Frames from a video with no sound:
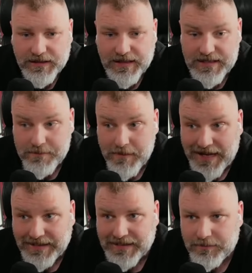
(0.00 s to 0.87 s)
It's
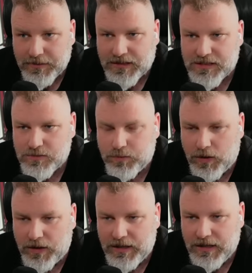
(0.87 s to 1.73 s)
maddening, because
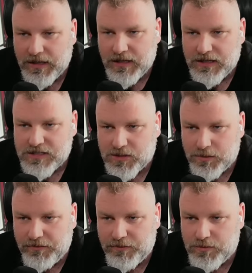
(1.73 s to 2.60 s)
while some
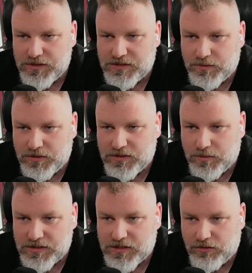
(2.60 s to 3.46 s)
of it
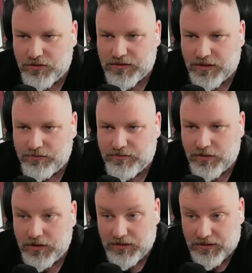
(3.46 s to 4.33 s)
was our own
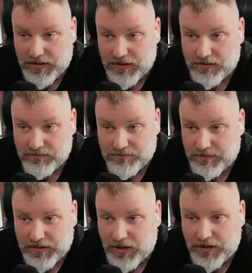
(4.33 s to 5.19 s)
downfall, a
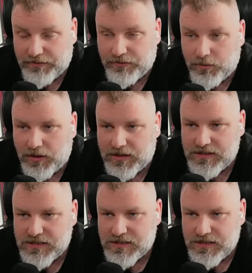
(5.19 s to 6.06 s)
lot of it
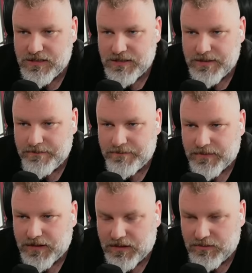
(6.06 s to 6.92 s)
was,
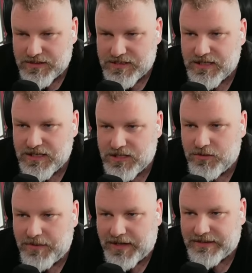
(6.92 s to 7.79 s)
I will still
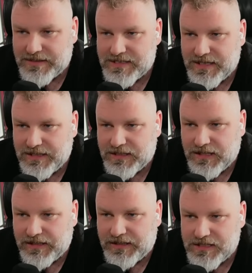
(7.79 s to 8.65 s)
come back to say that,
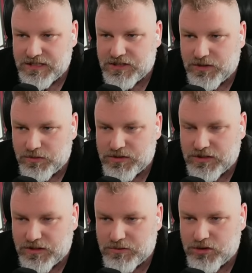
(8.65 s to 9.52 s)
like, there was
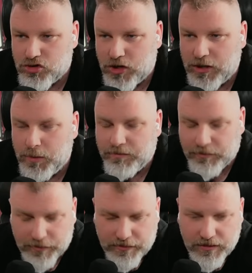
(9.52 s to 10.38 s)
a
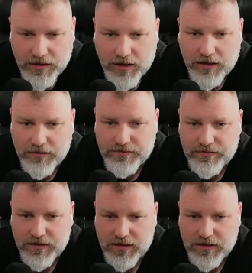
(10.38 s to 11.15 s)
triumvirate of